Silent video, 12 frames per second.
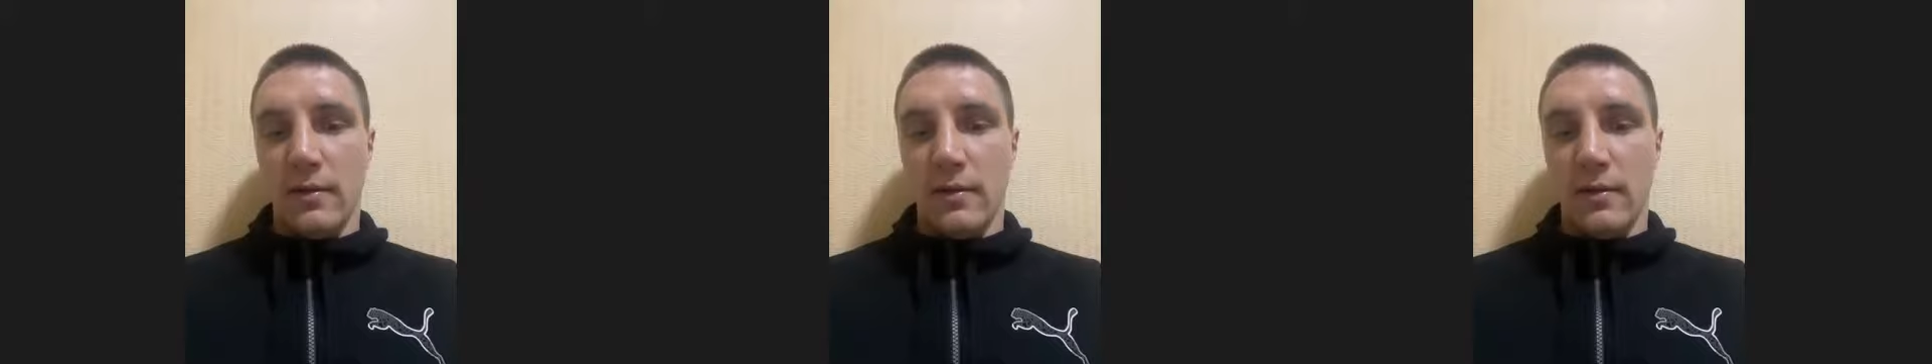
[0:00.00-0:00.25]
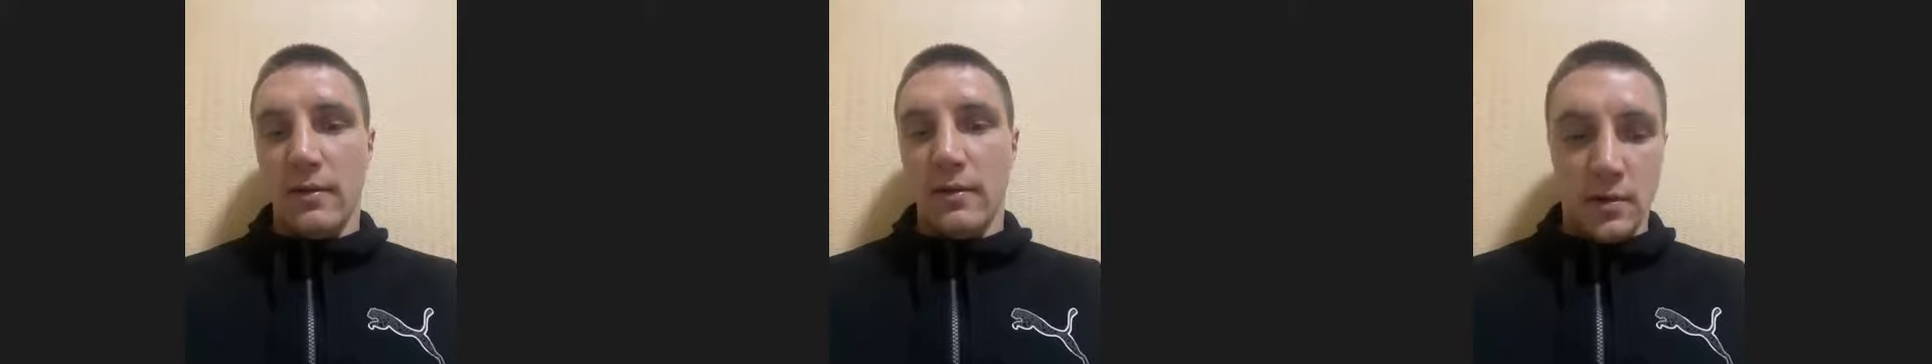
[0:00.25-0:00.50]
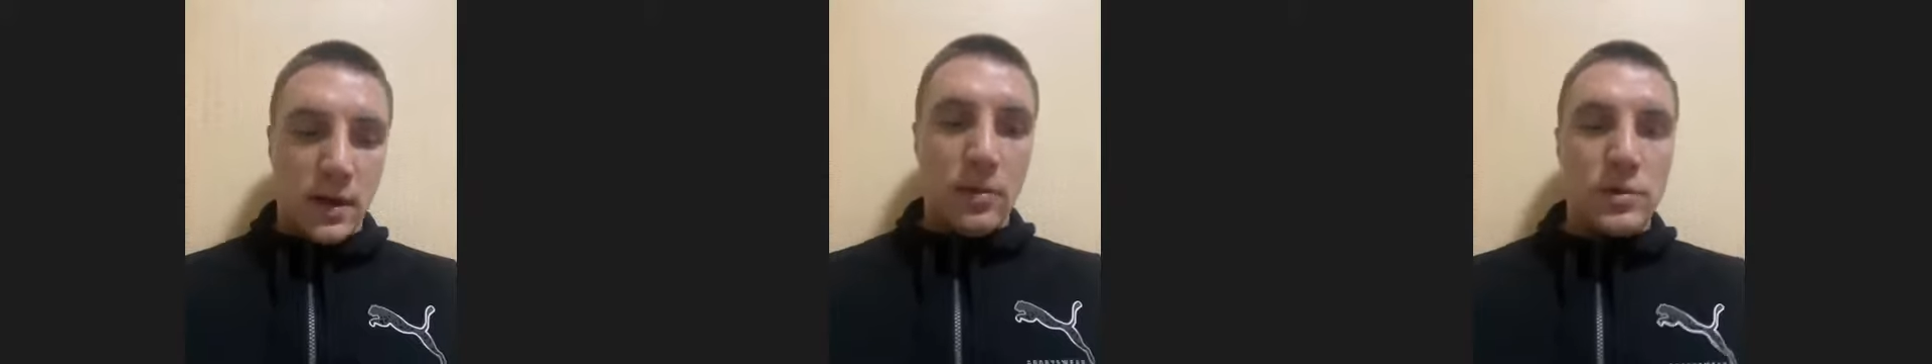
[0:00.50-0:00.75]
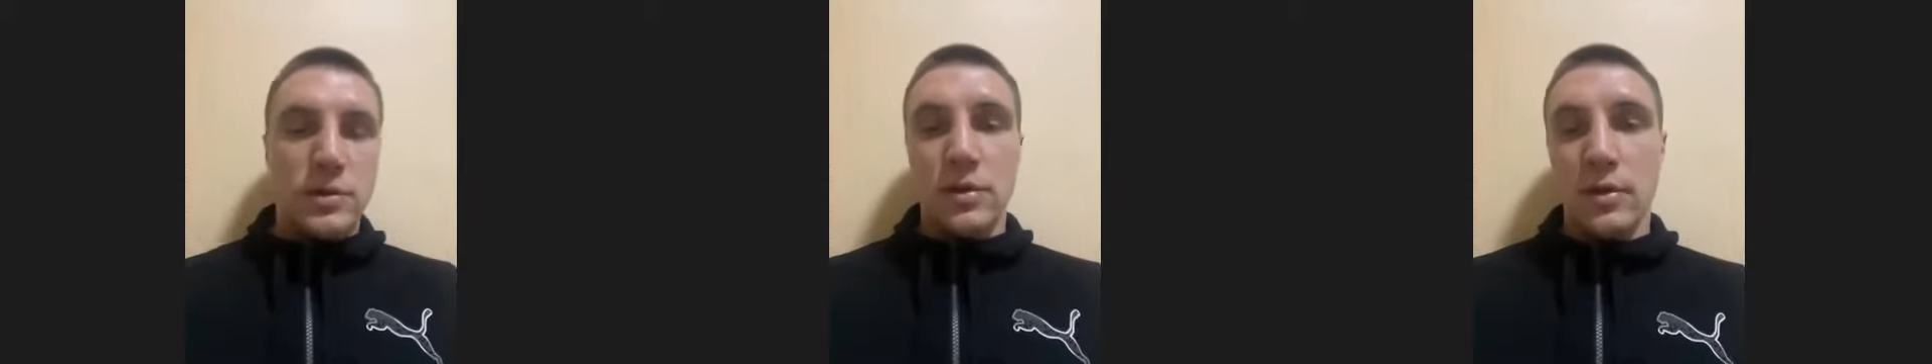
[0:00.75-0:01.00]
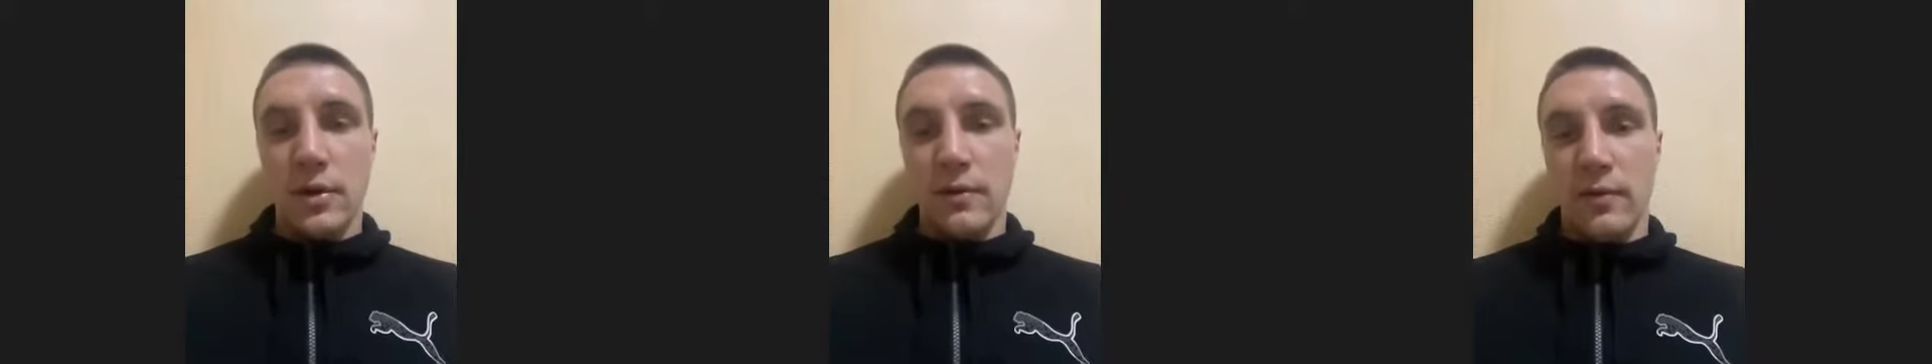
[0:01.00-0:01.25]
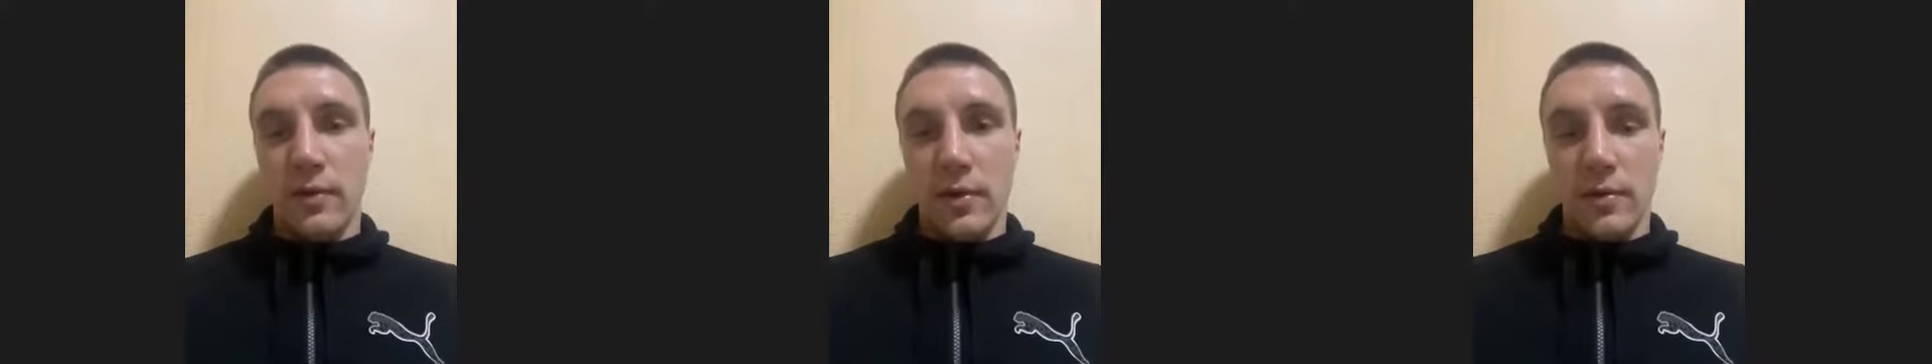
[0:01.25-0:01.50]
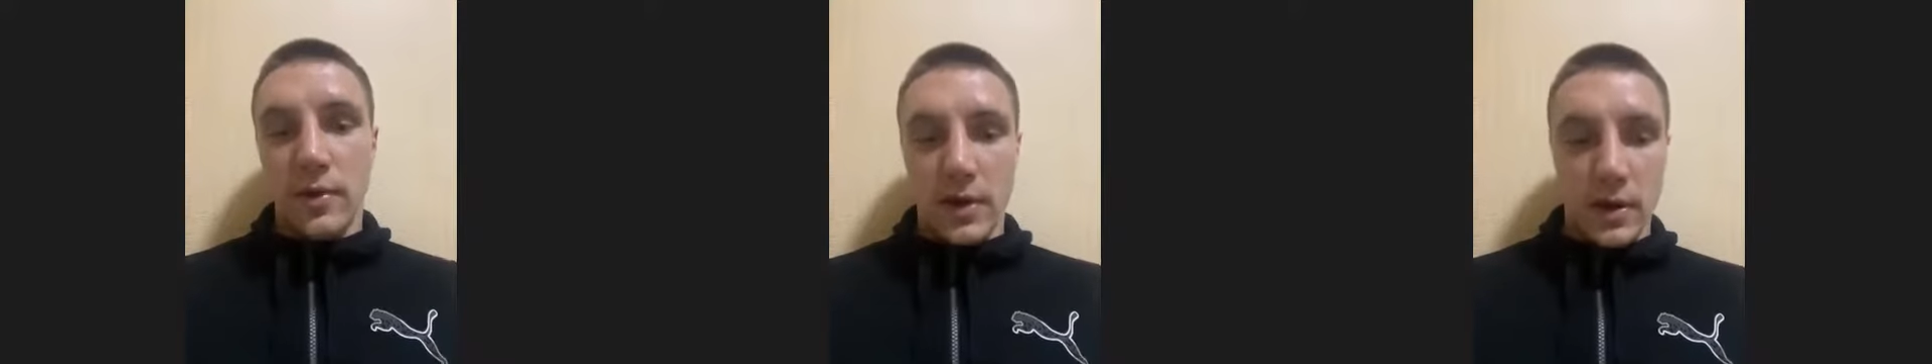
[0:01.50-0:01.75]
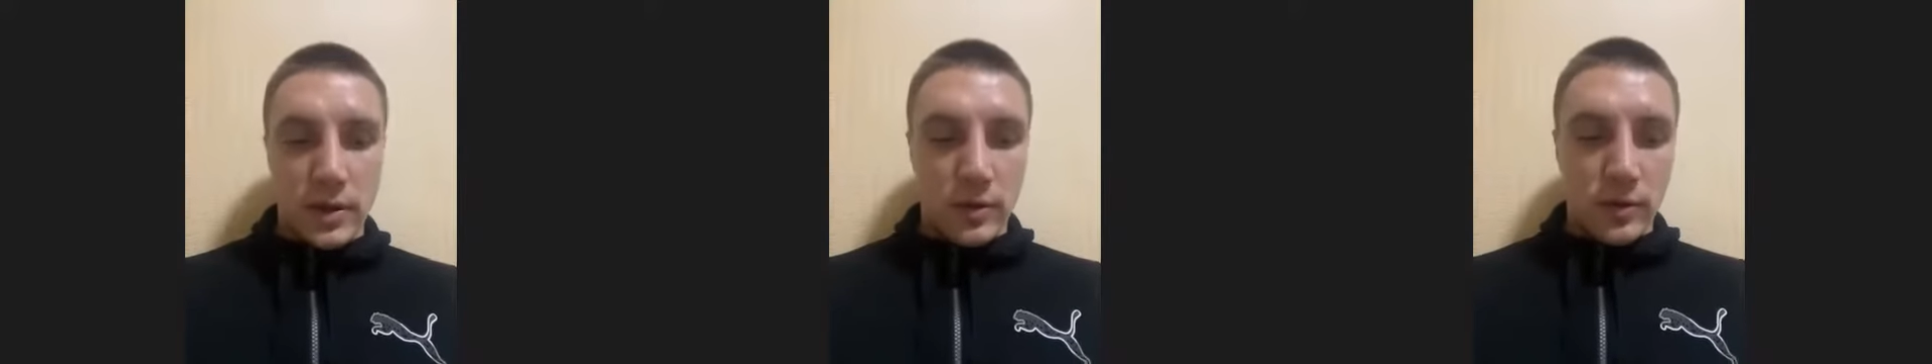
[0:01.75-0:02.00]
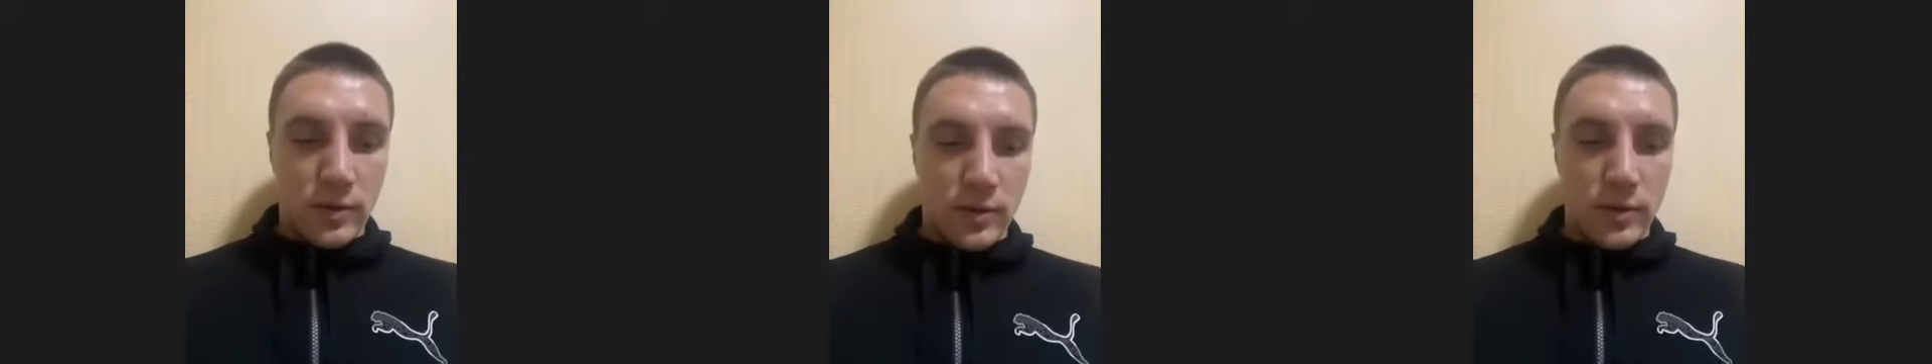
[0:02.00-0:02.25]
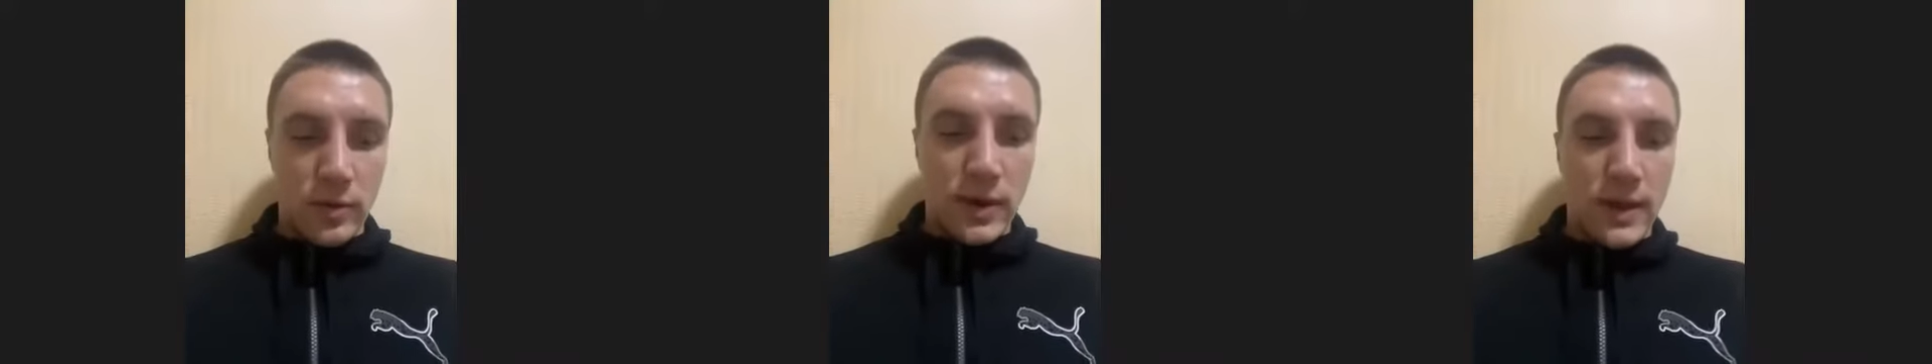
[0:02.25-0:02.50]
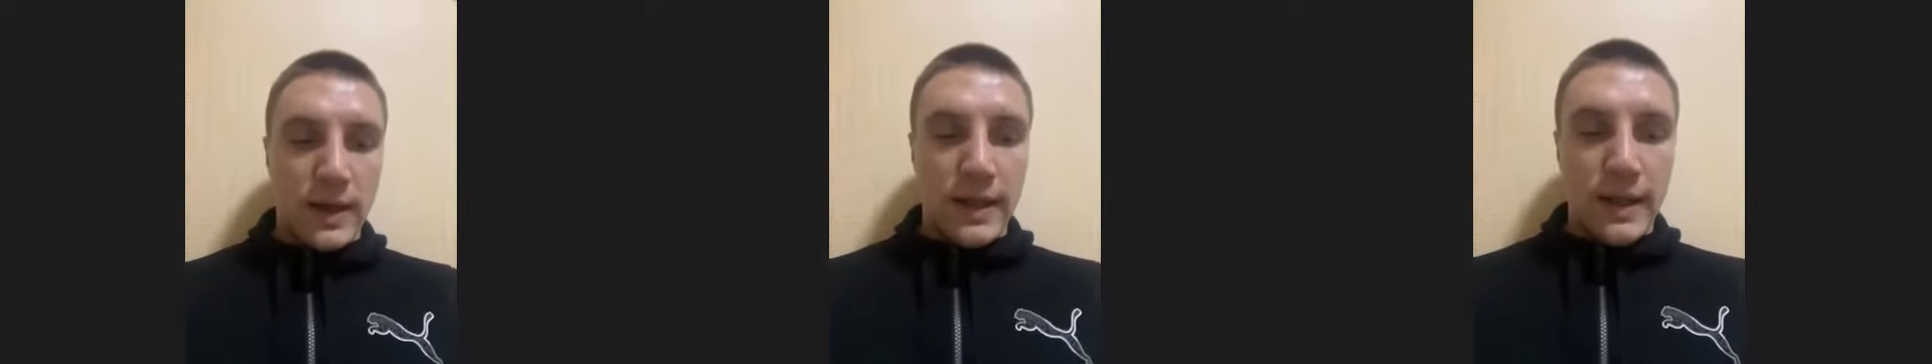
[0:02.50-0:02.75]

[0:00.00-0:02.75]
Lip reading: And I'm also looking forward to